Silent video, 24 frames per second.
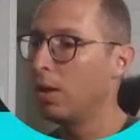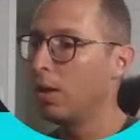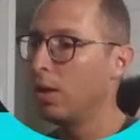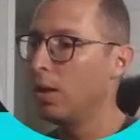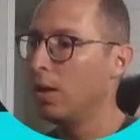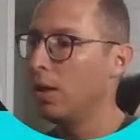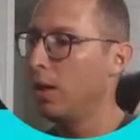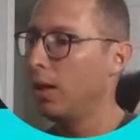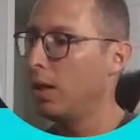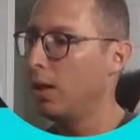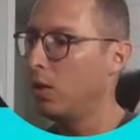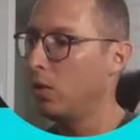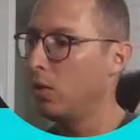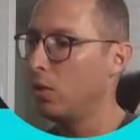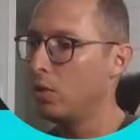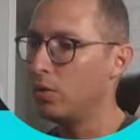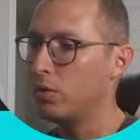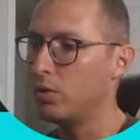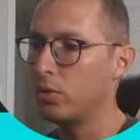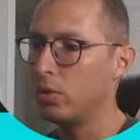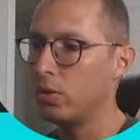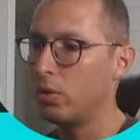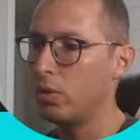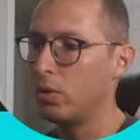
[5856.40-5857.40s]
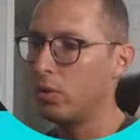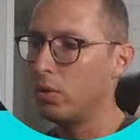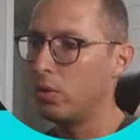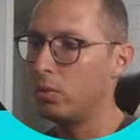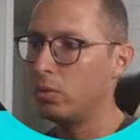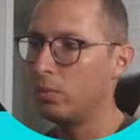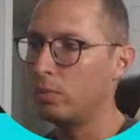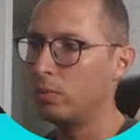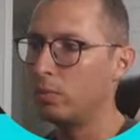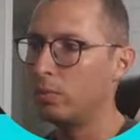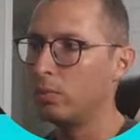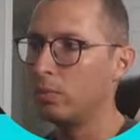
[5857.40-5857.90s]
And also,
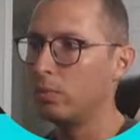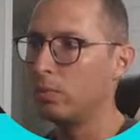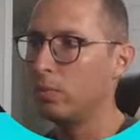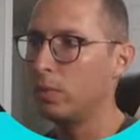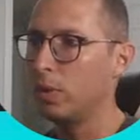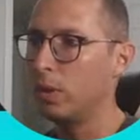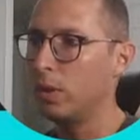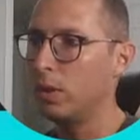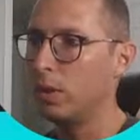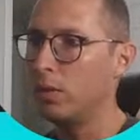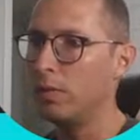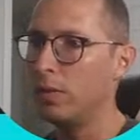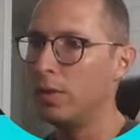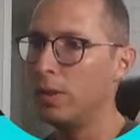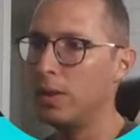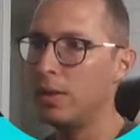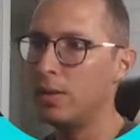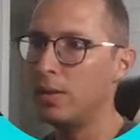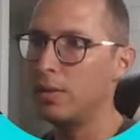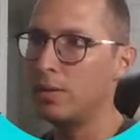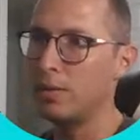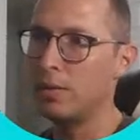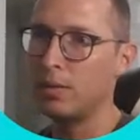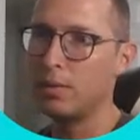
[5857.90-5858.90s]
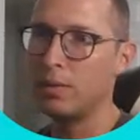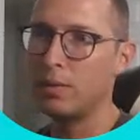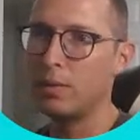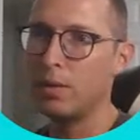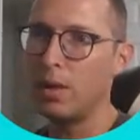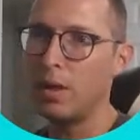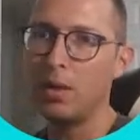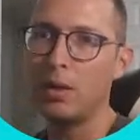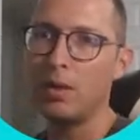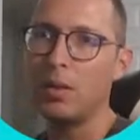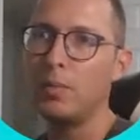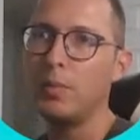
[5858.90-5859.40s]
if it is
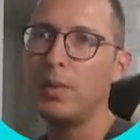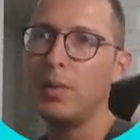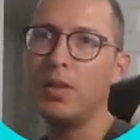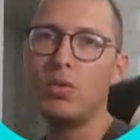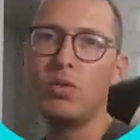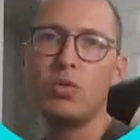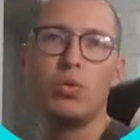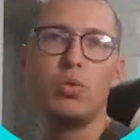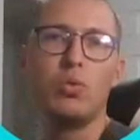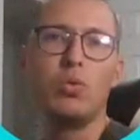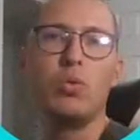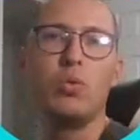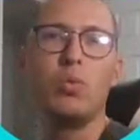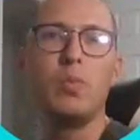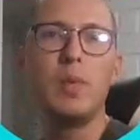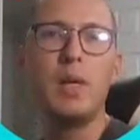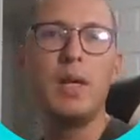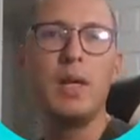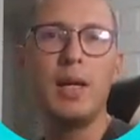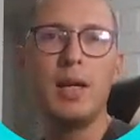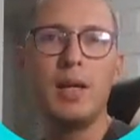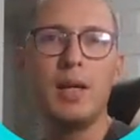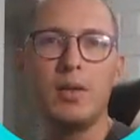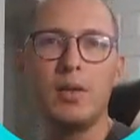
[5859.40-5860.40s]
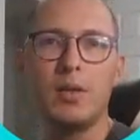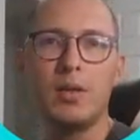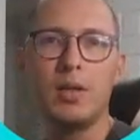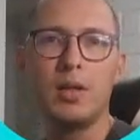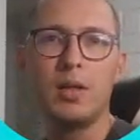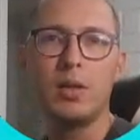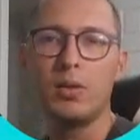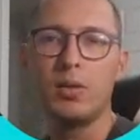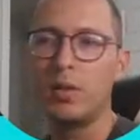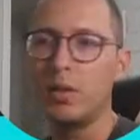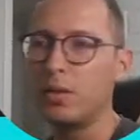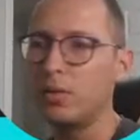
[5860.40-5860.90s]
not going to be too big, in
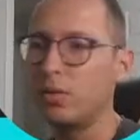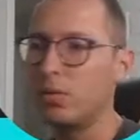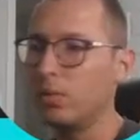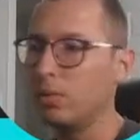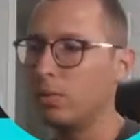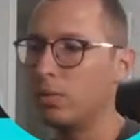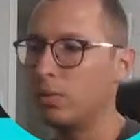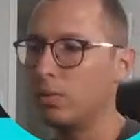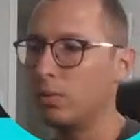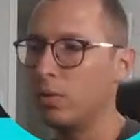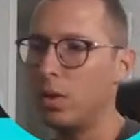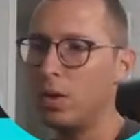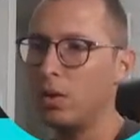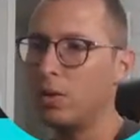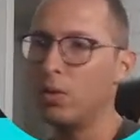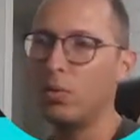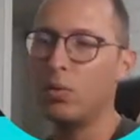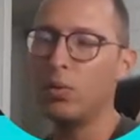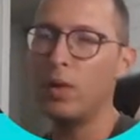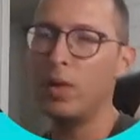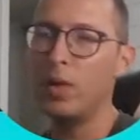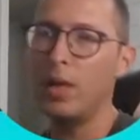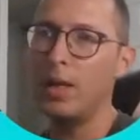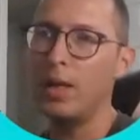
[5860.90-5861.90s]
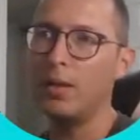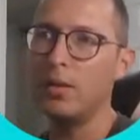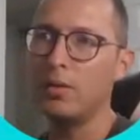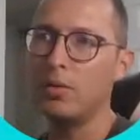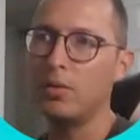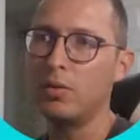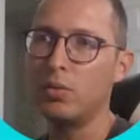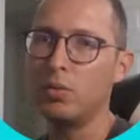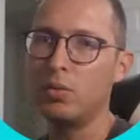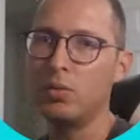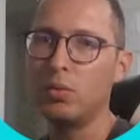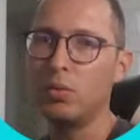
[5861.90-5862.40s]
order to not create
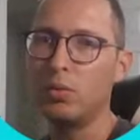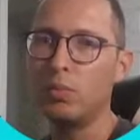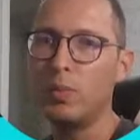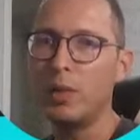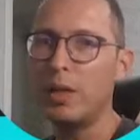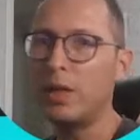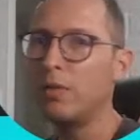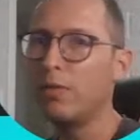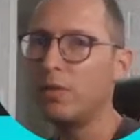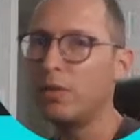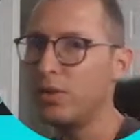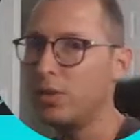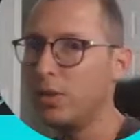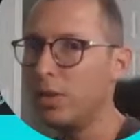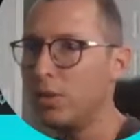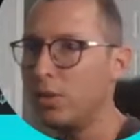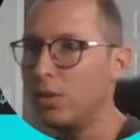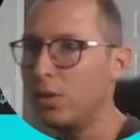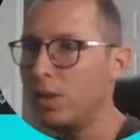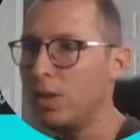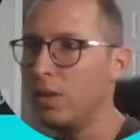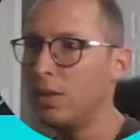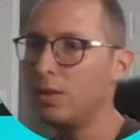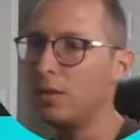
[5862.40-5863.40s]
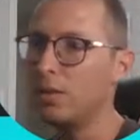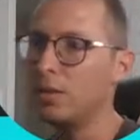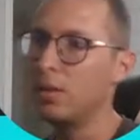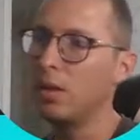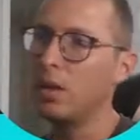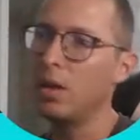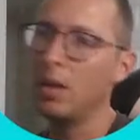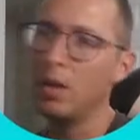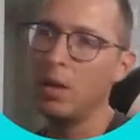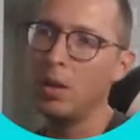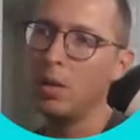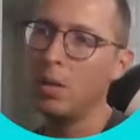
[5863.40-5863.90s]
too big of a series.
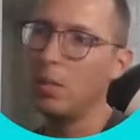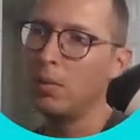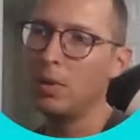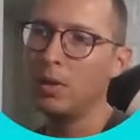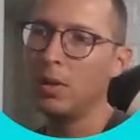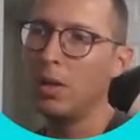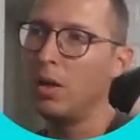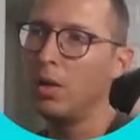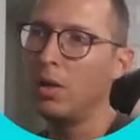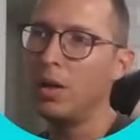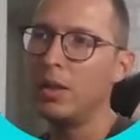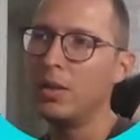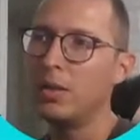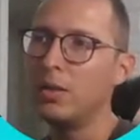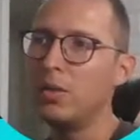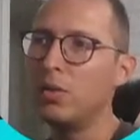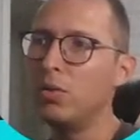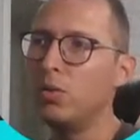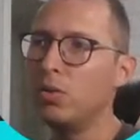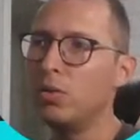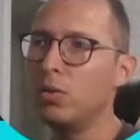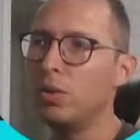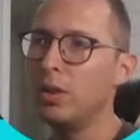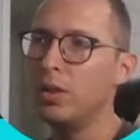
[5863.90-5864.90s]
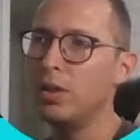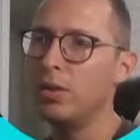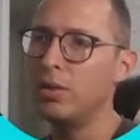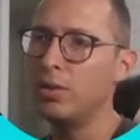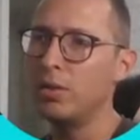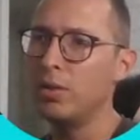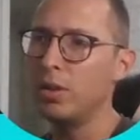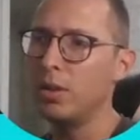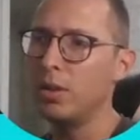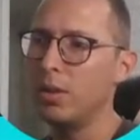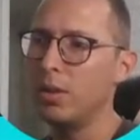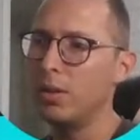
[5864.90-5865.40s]
But no, it usually is
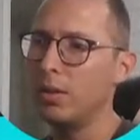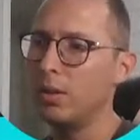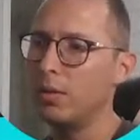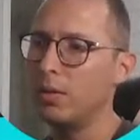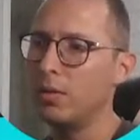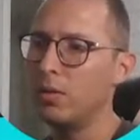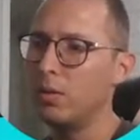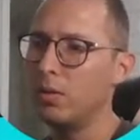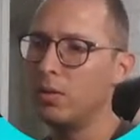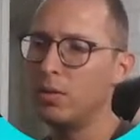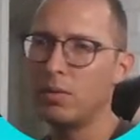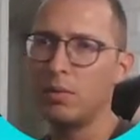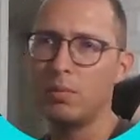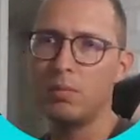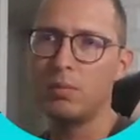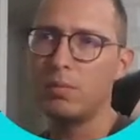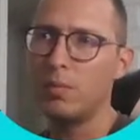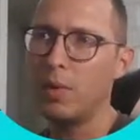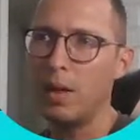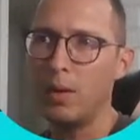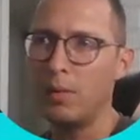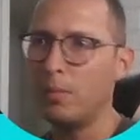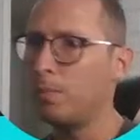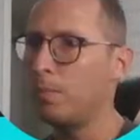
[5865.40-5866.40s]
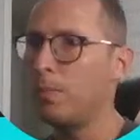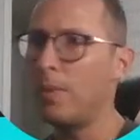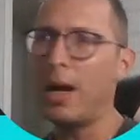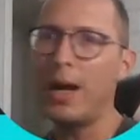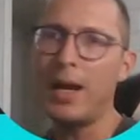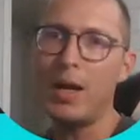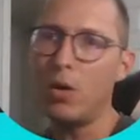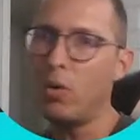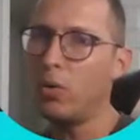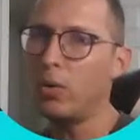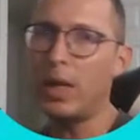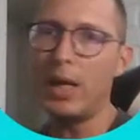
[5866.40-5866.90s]
just my
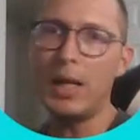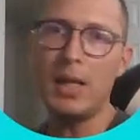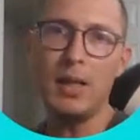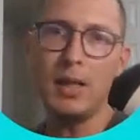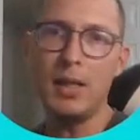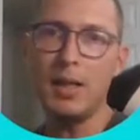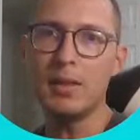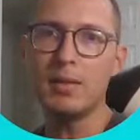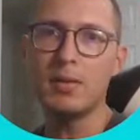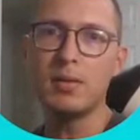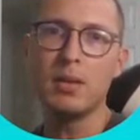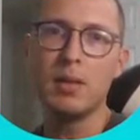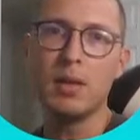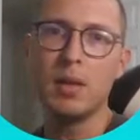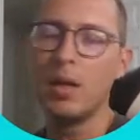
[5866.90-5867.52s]
own ideas.